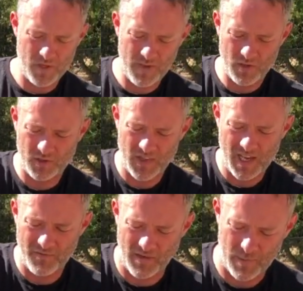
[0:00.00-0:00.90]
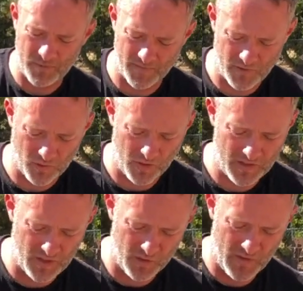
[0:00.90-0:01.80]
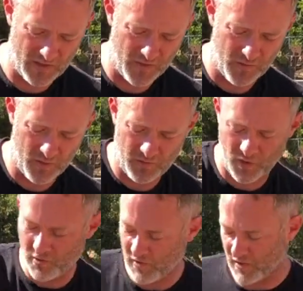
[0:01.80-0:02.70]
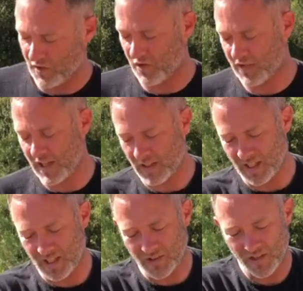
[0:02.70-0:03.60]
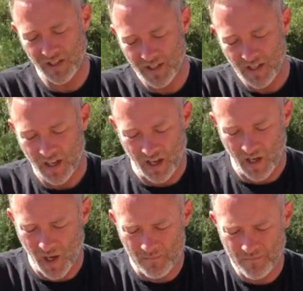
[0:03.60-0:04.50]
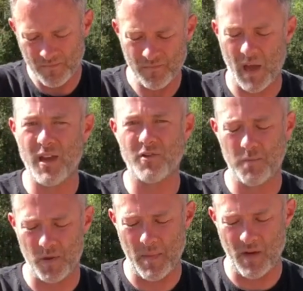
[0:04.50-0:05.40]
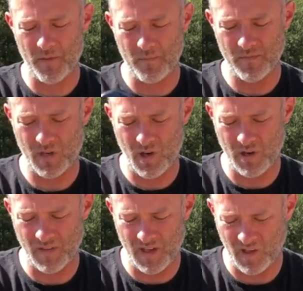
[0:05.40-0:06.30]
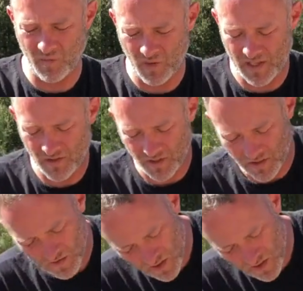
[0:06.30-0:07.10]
you have your side flaps on this one too. That's the first version that starts getting these. I usually put a mouth guard in there when I used to